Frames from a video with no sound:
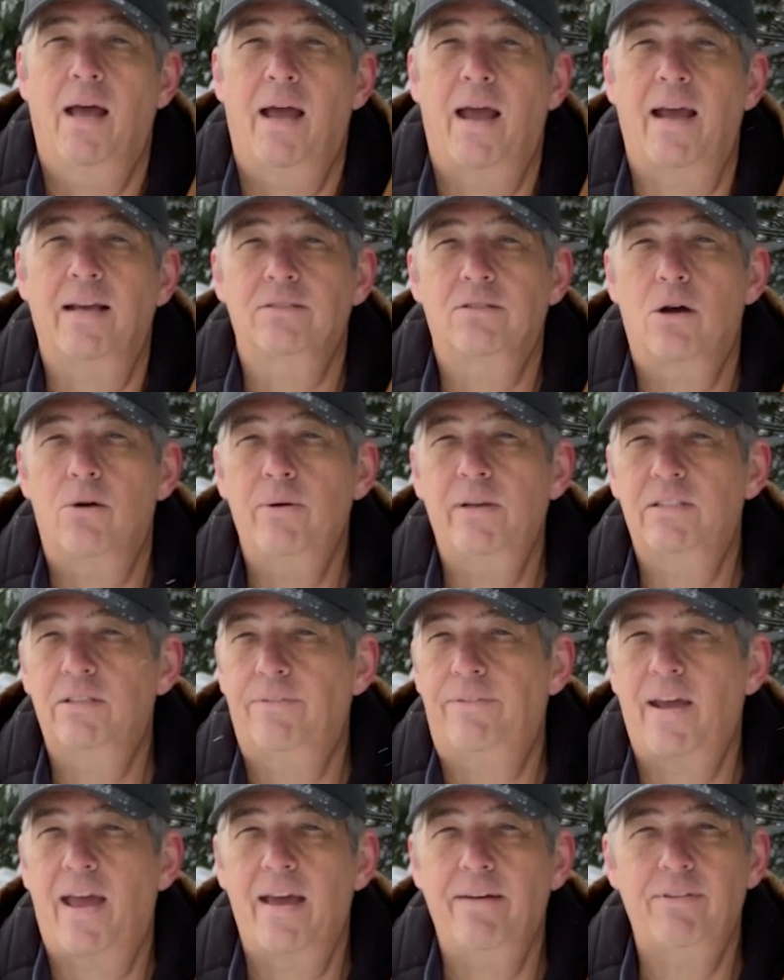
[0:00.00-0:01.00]
As always,
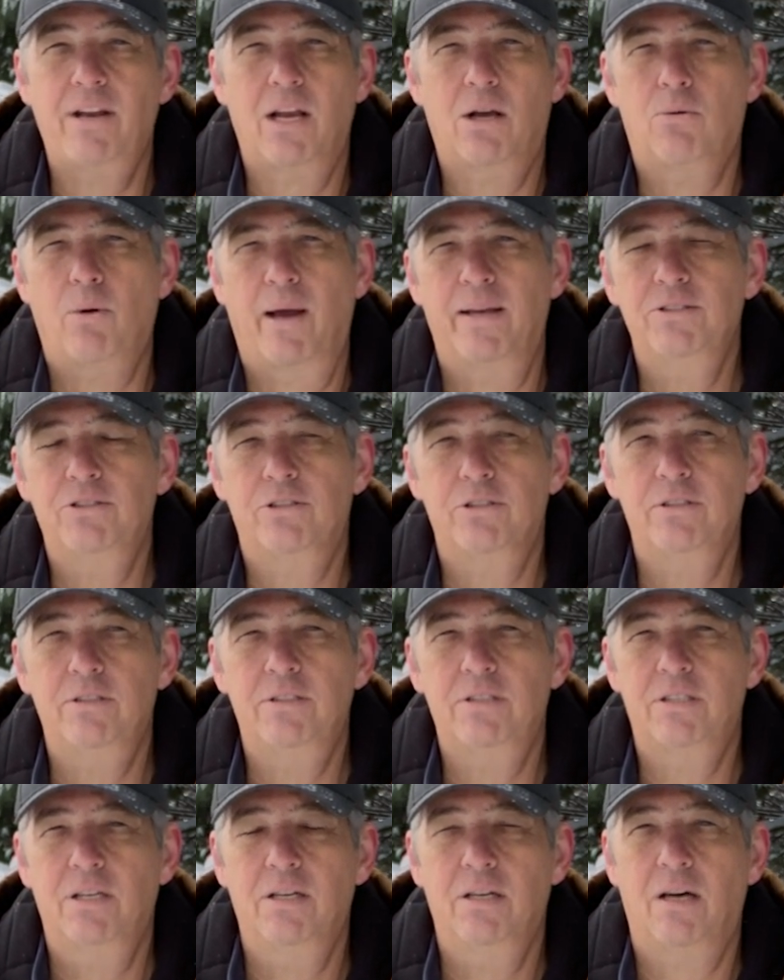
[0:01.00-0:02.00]
if you have any
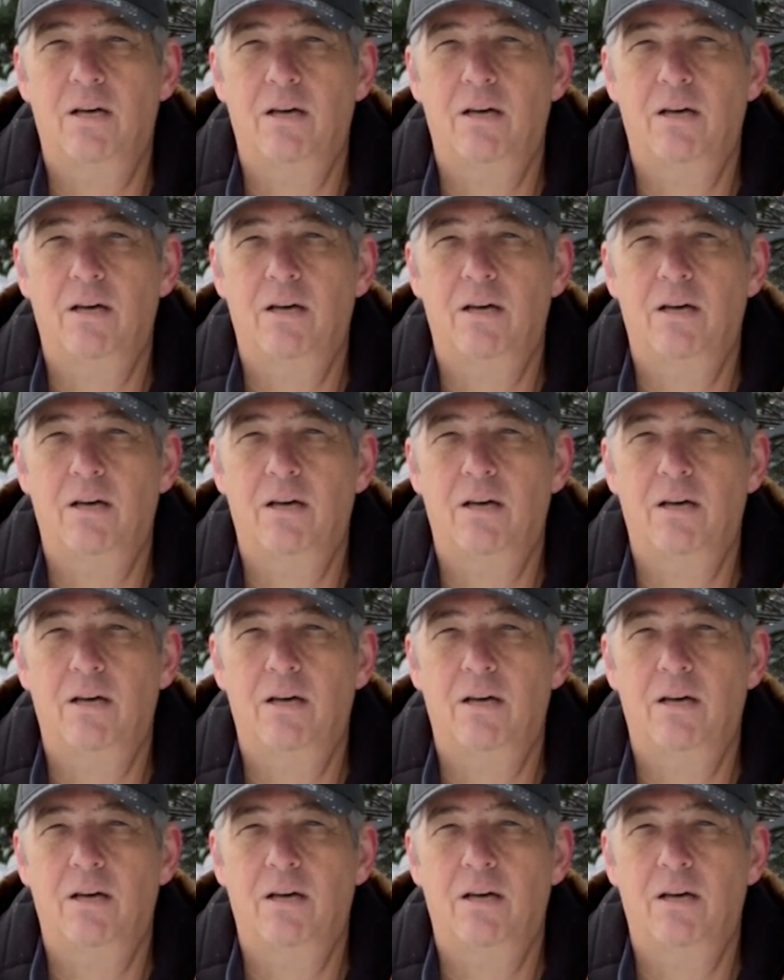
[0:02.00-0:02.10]
questions